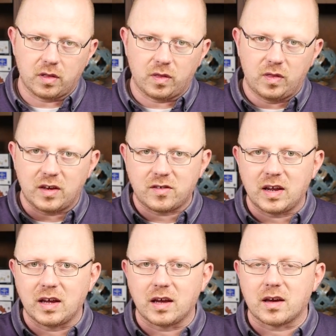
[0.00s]
this
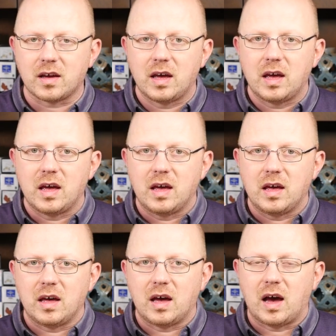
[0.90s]
ink,
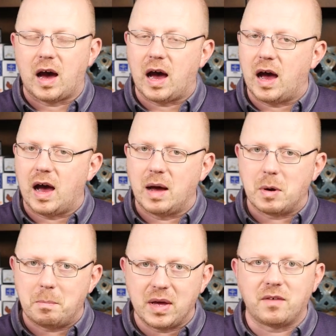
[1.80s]
I'm
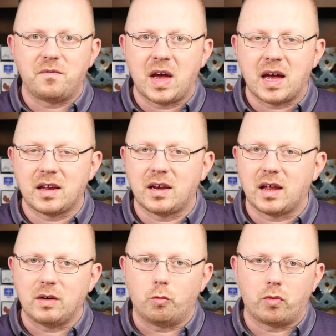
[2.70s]
a big fan.
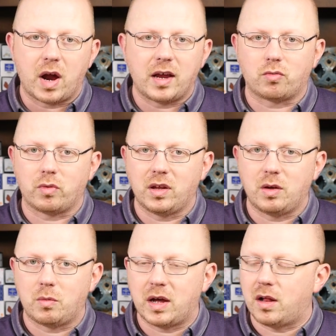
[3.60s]
It writes
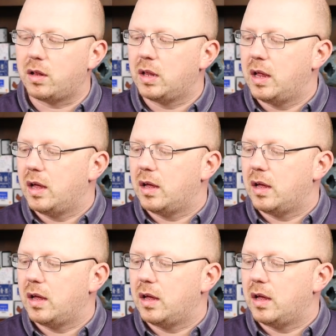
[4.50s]
really well.